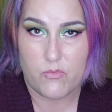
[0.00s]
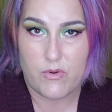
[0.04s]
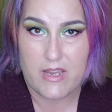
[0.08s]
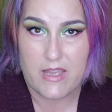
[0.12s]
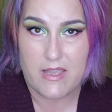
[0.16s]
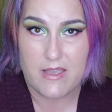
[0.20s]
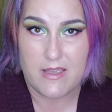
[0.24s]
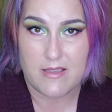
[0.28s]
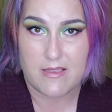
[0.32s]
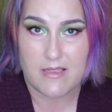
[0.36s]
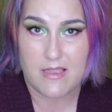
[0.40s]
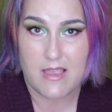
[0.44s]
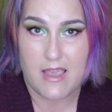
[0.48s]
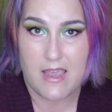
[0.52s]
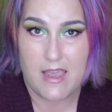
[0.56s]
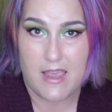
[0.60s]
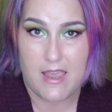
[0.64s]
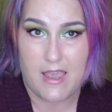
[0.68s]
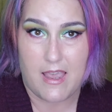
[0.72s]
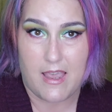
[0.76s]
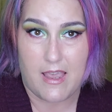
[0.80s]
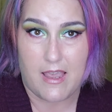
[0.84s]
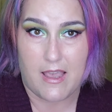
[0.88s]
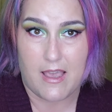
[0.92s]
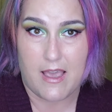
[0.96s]
with
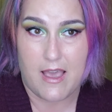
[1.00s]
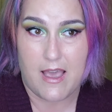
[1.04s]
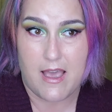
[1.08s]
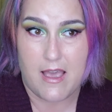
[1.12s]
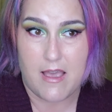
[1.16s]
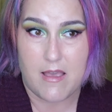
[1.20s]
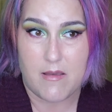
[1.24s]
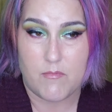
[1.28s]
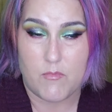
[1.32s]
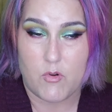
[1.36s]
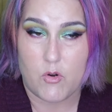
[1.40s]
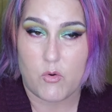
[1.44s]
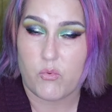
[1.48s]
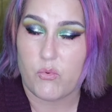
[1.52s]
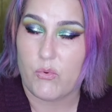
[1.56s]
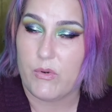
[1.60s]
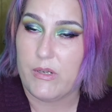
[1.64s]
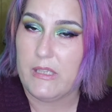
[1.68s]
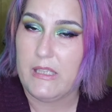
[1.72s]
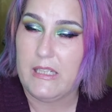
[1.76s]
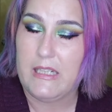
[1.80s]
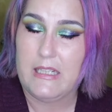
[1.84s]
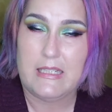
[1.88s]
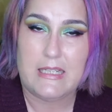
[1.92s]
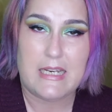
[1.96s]
a um,
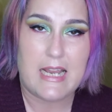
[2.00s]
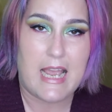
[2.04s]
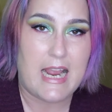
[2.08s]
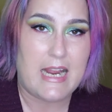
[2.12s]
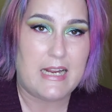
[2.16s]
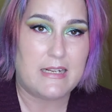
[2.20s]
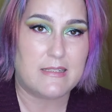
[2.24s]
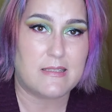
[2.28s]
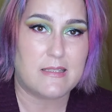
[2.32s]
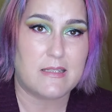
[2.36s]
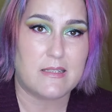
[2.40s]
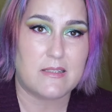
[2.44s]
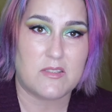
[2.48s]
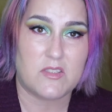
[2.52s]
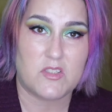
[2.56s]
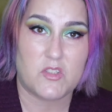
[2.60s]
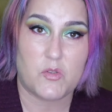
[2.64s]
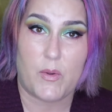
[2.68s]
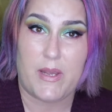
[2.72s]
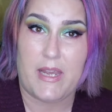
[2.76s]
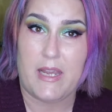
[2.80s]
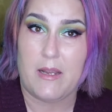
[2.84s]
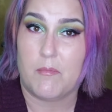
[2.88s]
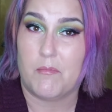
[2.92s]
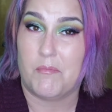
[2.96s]
really nice,
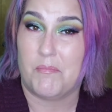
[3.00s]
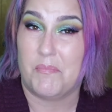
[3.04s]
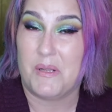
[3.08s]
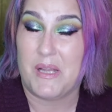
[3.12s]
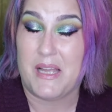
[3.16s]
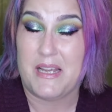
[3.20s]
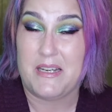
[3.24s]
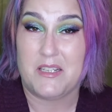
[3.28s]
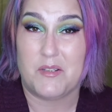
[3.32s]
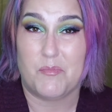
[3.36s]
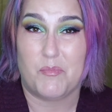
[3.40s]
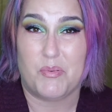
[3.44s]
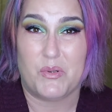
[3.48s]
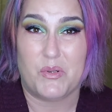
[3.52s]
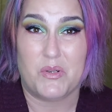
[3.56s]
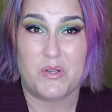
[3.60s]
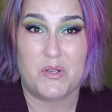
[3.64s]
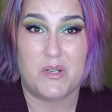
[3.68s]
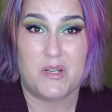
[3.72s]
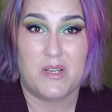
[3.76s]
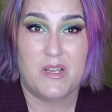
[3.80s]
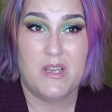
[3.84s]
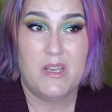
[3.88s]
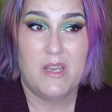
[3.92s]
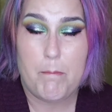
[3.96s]
sweet,
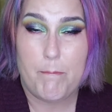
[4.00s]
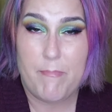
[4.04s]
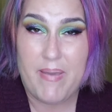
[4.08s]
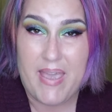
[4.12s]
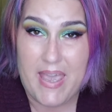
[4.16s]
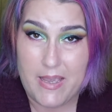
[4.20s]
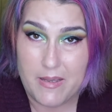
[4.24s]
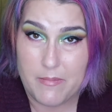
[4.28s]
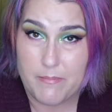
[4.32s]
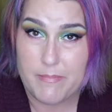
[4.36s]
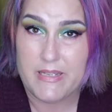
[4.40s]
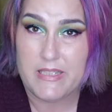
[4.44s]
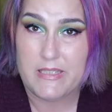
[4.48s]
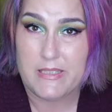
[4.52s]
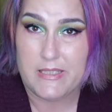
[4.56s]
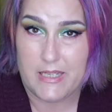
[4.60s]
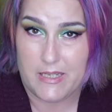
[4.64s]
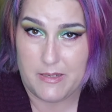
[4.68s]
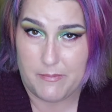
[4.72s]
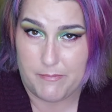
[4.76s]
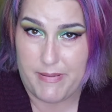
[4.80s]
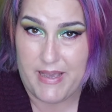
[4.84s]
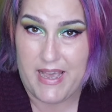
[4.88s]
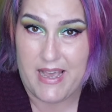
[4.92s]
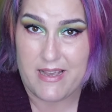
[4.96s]
blendable,
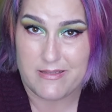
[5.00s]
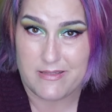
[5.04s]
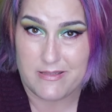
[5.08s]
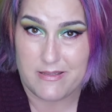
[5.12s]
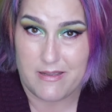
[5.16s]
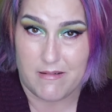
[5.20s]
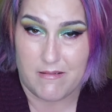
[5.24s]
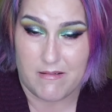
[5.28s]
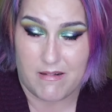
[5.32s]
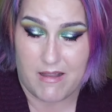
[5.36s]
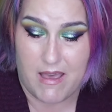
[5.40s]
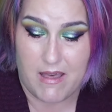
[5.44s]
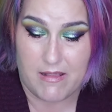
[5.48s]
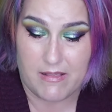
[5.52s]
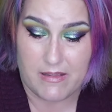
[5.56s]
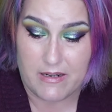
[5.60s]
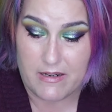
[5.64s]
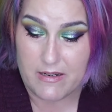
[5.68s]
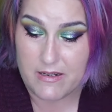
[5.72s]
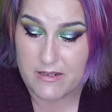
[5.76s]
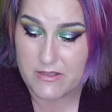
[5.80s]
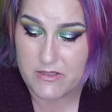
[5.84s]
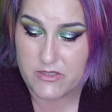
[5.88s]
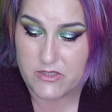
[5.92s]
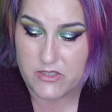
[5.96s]
pigmented pastel
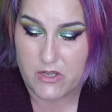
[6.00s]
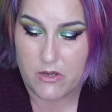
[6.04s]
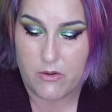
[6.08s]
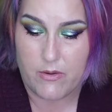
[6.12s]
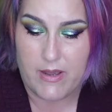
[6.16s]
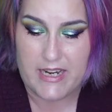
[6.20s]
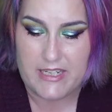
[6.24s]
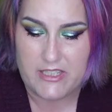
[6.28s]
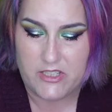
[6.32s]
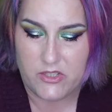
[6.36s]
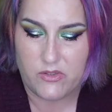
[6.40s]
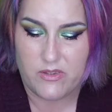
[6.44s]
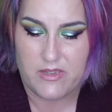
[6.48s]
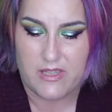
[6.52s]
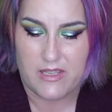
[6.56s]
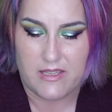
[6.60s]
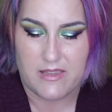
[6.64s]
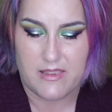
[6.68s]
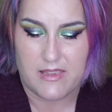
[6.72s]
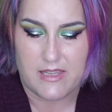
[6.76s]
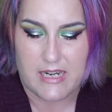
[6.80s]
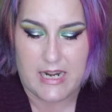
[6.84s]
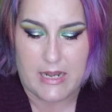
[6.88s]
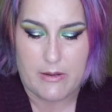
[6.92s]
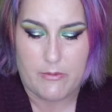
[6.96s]
color. So I do
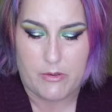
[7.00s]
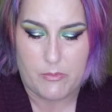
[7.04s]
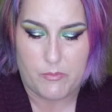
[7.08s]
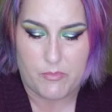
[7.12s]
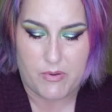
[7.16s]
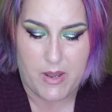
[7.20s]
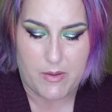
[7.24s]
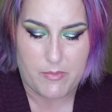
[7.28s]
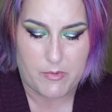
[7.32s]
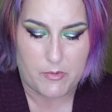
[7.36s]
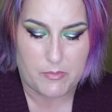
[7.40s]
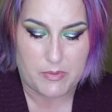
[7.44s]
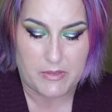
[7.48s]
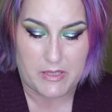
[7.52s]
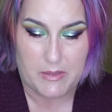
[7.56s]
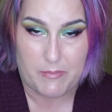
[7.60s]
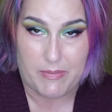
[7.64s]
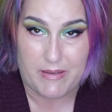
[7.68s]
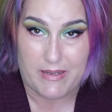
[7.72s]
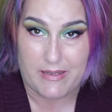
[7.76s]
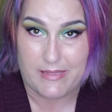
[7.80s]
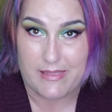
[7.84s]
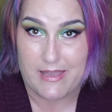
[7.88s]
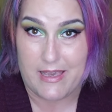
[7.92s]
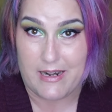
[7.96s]
think that I would probably
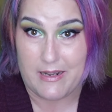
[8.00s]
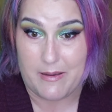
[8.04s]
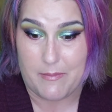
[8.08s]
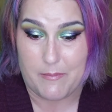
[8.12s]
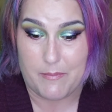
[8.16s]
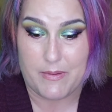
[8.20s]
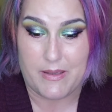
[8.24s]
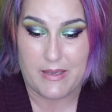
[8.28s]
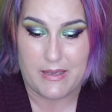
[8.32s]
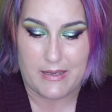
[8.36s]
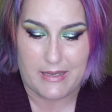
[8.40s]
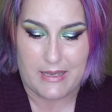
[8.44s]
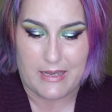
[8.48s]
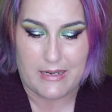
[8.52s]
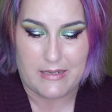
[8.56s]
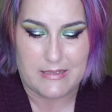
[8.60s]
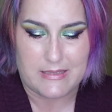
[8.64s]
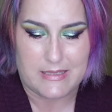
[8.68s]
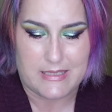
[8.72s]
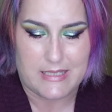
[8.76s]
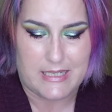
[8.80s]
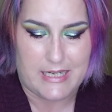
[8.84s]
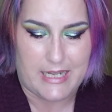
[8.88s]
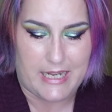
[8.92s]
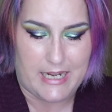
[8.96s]
pick that up again
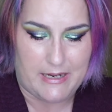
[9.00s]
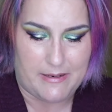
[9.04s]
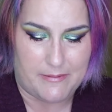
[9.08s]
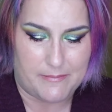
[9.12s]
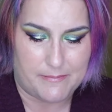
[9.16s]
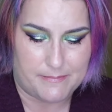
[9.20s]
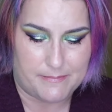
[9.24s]
today.